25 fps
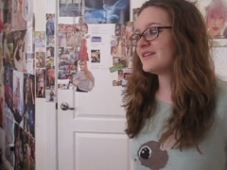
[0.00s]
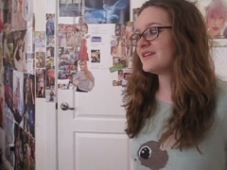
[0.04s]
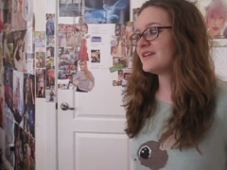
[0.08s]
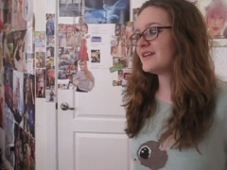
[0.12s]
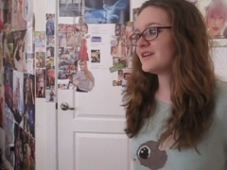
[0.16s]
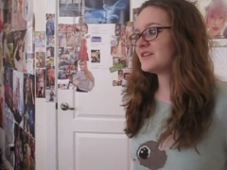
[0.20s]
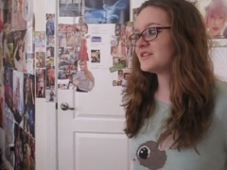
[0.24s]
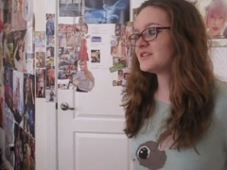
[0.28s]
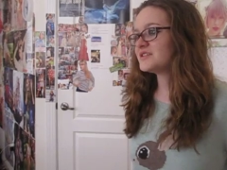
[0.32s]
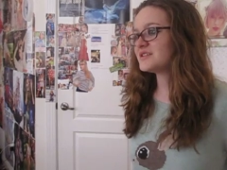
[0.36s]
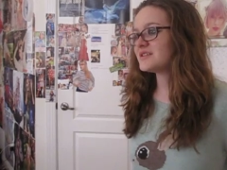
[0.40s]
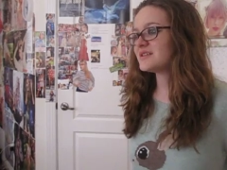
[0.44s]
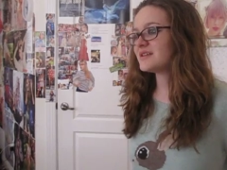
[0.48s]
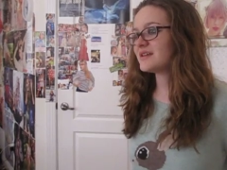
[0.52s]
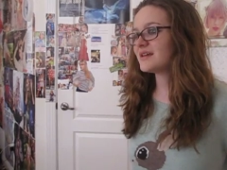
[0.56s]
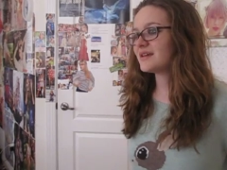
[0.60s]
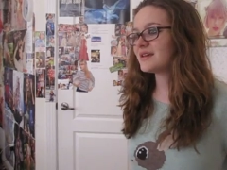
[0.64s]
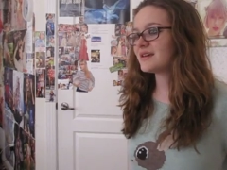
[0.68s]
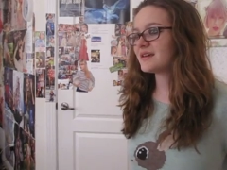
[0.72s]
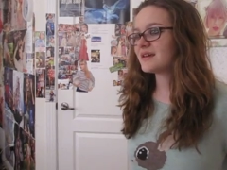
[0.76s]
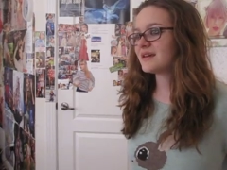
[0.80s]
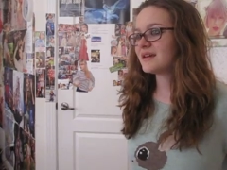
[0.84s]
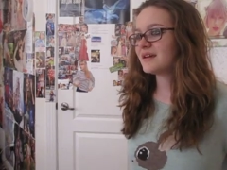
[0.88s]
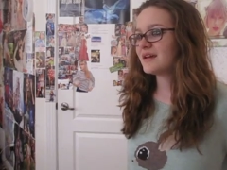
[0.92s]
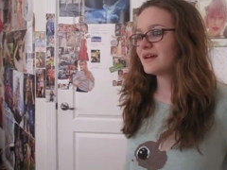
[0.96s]
then I just
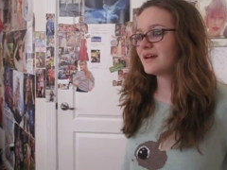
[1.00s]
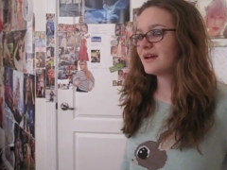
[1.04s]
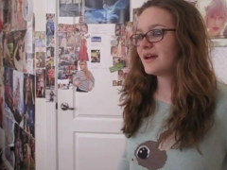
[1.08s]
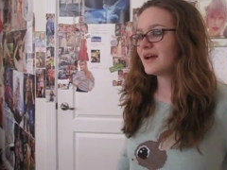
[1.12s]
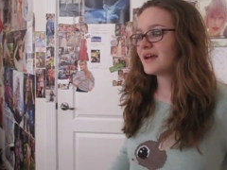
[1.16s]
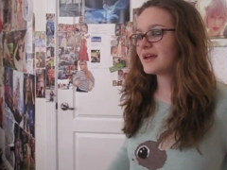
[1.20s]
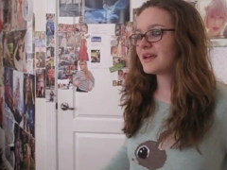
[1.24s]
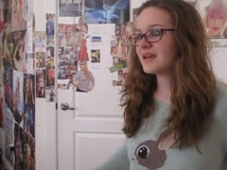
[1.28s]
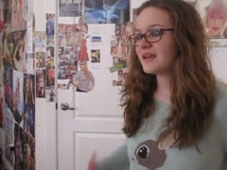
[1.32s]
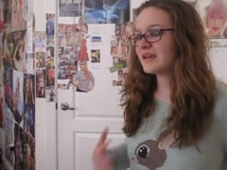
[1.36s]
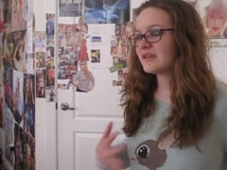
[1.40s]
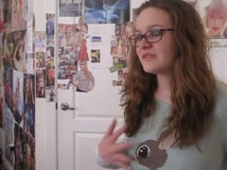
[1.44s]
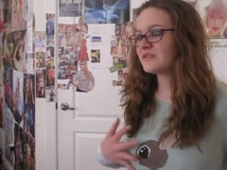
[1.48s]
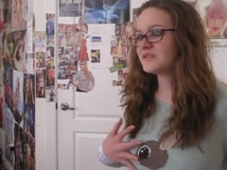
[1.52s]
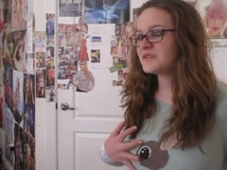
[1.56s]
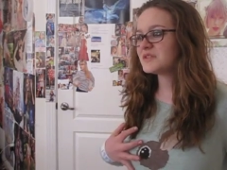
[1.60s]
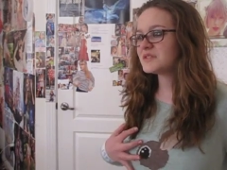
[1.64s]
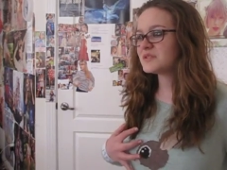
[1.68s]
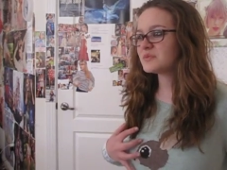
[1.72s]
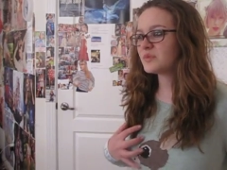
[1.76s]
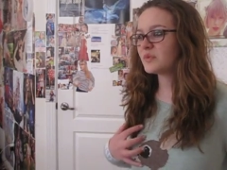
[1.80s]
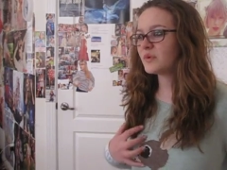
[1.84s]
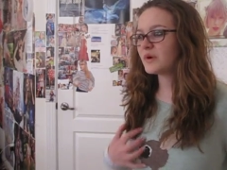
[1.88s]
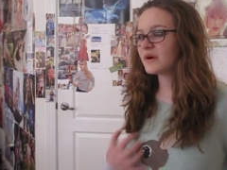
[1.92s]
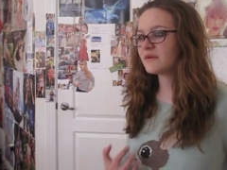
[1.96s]
like I get
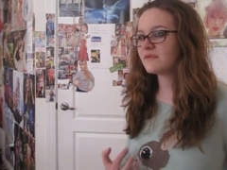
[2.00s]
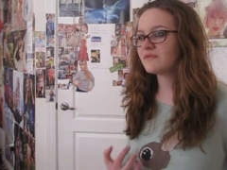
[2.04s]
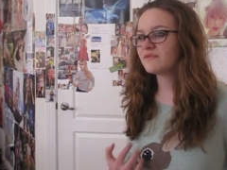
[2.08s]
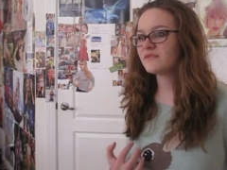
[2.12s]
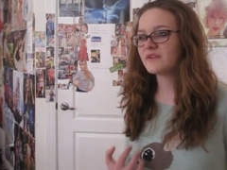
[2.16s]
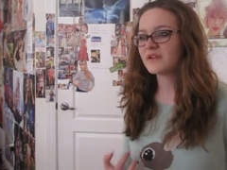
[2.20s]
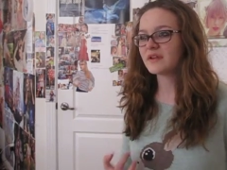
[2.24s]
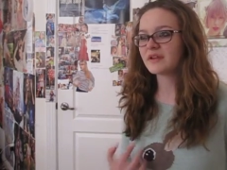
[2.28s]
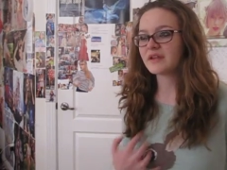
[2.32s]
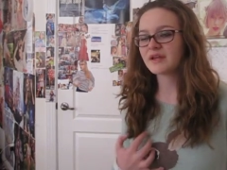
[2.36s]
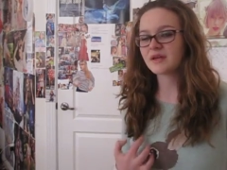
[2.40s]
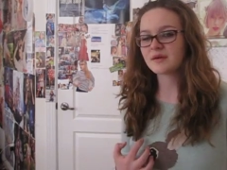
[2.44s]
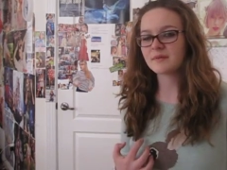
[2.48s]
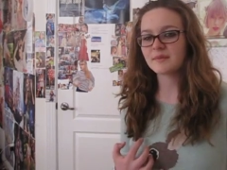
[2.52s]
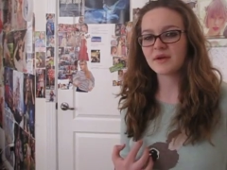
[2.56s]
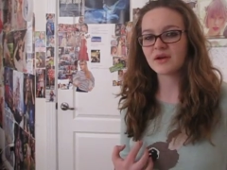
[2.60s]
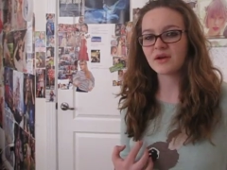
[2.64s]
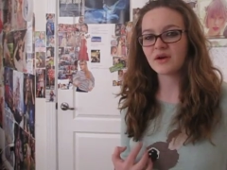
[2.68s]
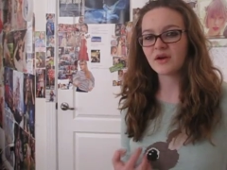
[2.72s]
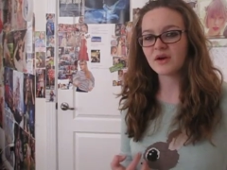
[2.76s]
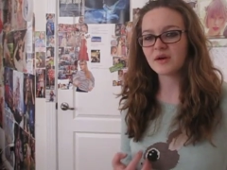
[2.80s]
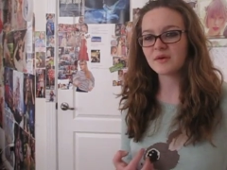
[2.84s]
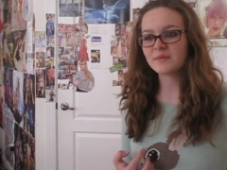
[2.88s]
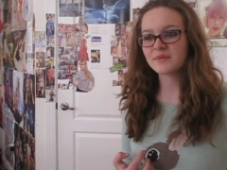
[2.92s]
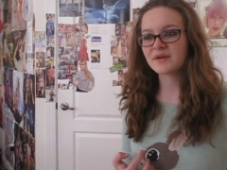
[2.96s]
this warm feeling in my
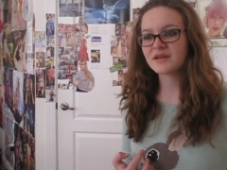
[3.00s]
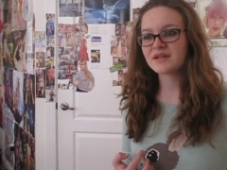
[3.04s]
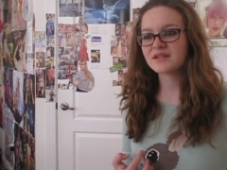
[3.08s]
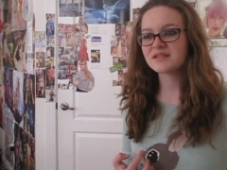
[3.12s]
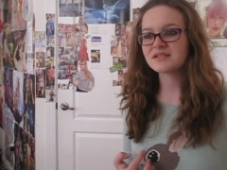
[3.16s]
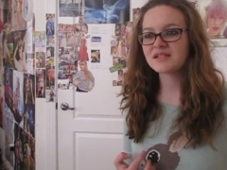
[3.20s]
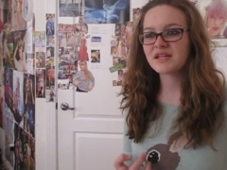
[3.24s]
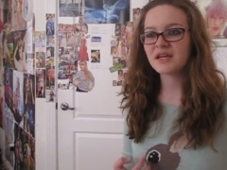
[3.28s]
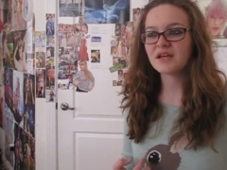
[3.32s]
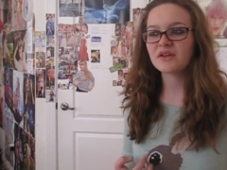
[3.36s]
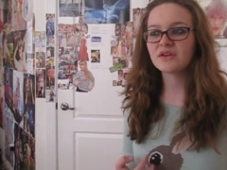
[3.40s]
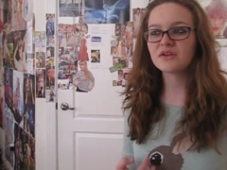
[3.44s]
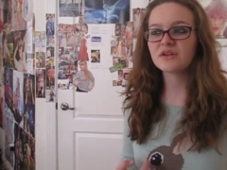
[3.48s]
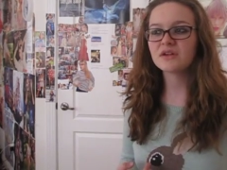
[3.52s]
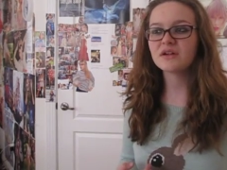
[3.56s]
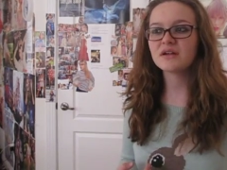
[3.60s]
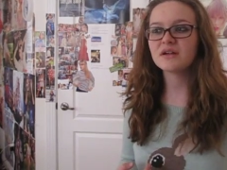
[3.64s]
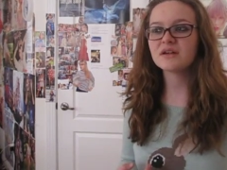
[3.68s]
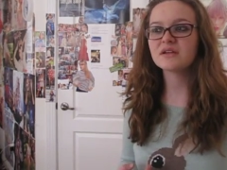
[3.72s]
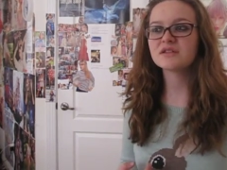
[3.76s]
heart because Taylor